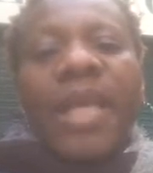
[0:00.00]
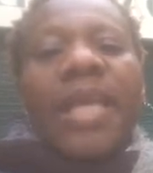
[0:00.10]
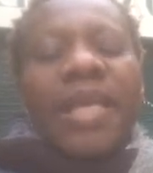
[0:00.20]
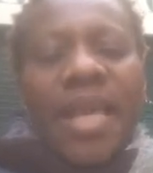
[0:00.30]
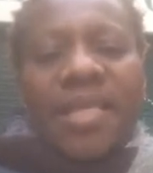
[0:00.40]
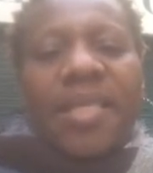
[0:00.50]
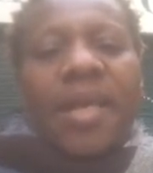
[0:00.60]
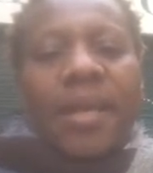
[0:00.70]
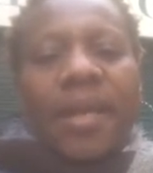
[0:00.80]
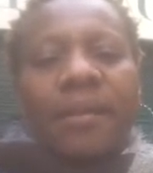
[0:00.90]
Yes,
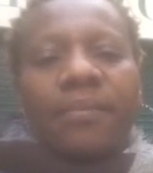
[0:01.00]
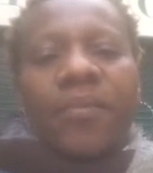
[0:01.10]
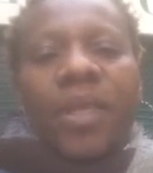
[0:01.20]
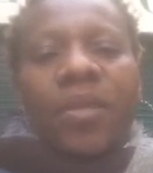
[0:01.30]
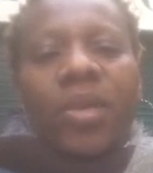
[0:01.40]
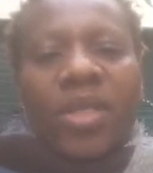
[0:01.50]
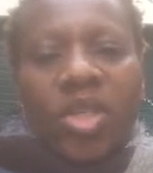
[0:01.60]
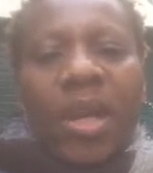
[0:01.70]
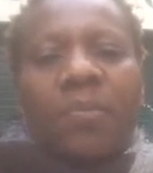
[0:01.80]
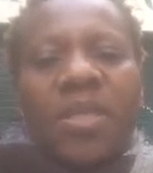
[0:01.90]
Nena. You
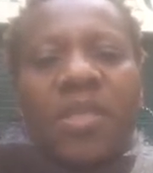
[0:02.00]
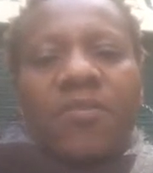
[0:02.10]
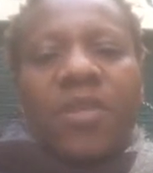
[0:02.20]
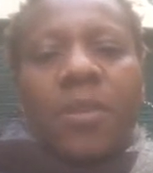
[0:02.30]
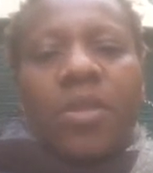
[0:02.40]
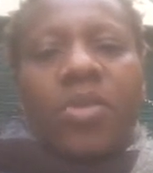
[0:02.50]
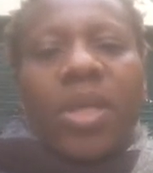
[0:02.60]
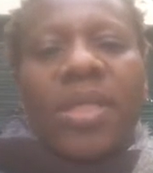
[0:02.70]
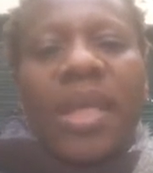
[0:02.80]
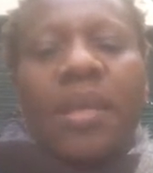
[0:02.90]
attract positivity because you're
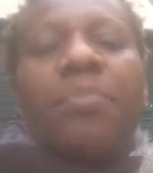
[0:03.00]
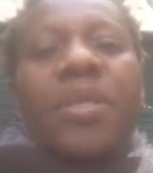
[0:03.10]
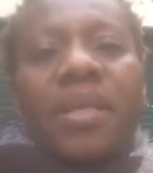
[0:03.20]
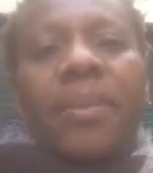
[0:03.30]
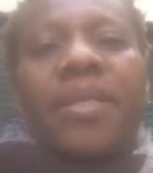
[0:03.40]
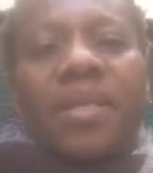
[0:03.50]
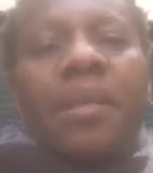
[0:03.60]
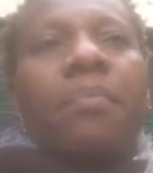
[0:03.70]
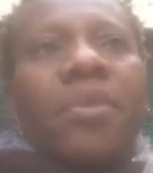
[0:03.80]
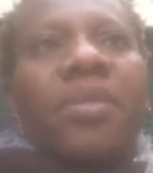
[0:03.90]
deliberate about
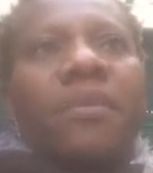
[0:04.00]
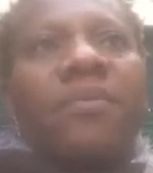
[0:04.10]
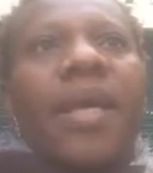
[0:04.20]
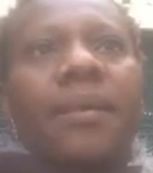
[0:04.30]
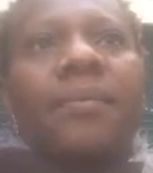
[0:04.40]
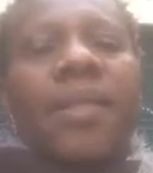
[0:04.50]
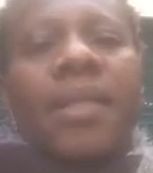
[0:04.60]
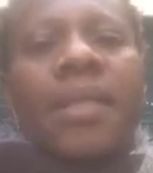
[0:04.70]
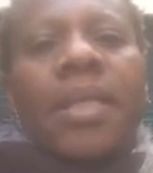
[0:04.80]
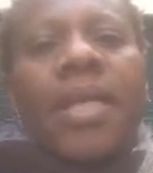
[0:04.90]
staying positive. Yeah.
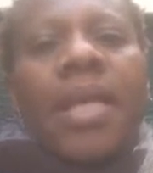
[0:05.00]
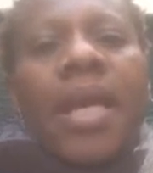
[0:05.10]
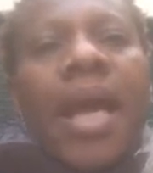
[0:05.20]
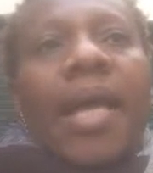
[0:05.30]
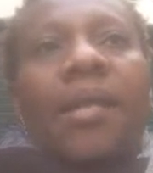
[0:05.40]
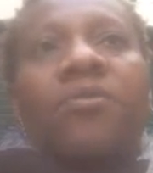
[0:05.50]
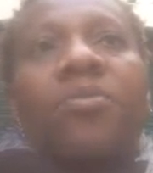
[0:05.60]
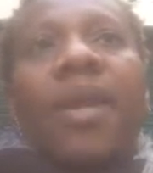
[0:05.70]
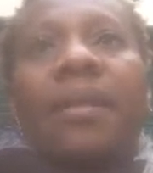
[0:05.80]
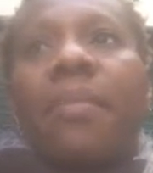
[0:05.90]
And if you
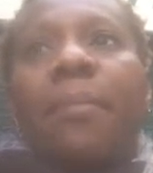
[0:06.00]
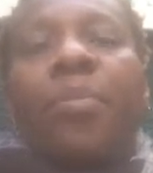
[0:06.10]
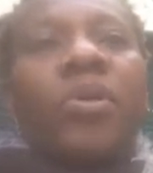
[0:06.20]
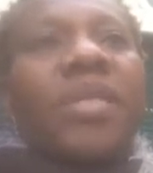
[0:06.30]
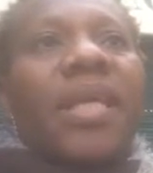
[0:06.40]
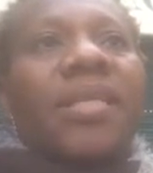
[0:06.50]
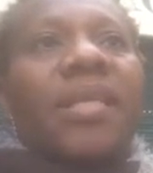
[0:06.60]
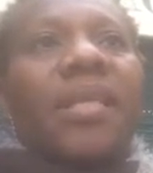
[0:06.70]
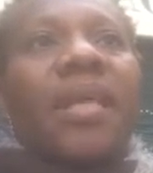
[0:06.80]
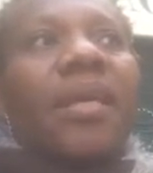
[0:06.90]
read my post
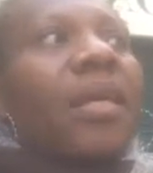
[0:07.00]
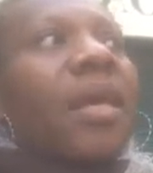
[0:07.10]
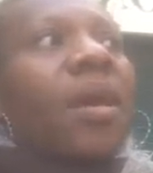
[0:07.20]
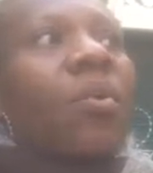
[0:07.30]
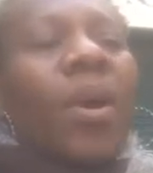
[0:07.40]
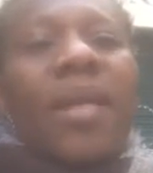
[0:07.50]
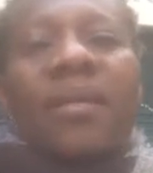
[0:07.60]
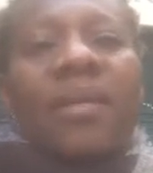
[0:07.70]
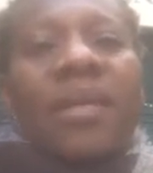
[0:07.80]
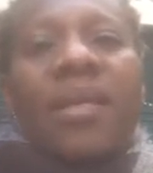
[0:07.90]
yesterday,
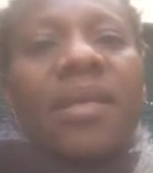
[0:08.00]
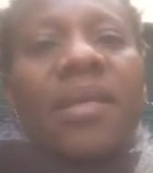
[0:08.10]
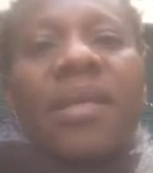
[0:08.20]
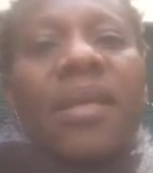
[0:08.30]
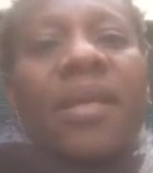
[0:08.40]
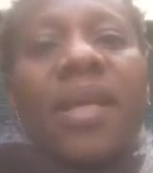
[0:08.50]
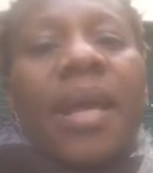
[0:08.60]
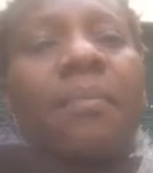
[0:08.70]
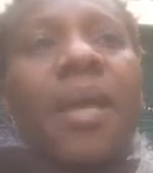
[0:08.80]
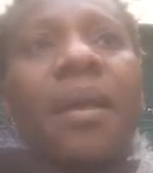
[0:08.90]
when
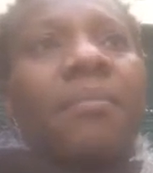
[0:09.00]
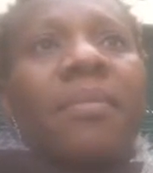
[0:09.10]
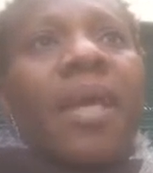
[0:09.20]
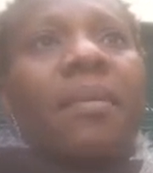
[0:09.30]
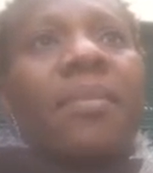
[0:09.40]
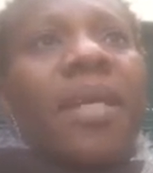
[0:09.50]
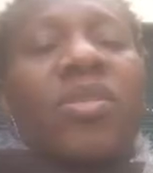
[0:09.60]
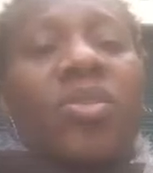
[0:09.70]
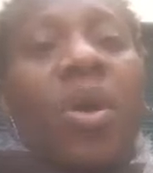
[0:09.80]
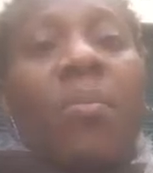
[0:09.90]
a
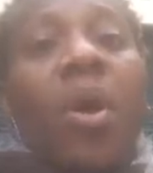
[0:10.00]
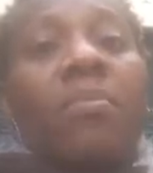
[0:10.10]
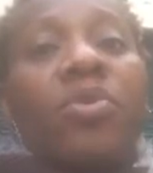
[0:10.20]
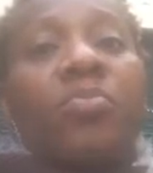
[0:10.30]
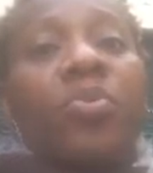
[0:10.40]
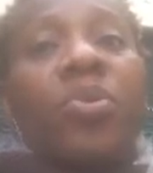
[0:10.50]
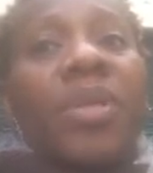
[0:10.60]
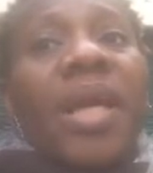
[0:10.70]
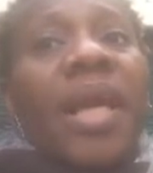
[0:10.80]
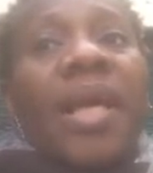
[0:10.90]
storm comes
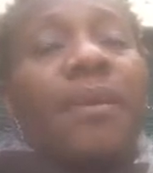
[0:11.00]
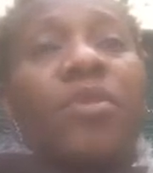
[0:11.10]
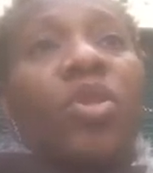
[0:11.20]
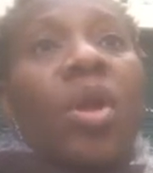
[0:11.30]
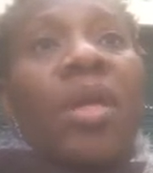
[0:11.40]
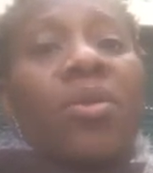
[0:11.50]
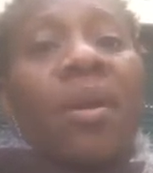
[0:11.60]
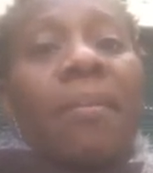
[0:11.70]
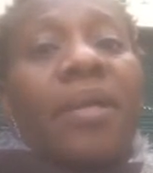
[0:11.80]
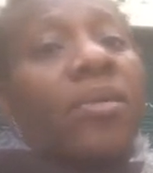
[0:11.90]
brewing and keeps knocking you
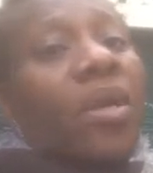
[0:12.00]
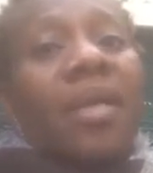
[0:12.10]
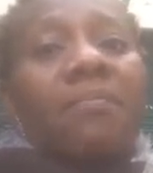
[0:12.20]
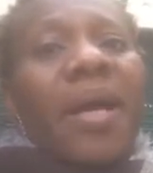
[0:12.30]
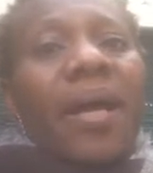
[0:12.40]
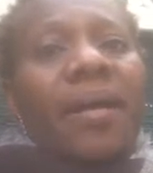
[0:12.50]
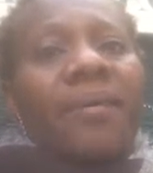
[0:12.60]
about, knock it back.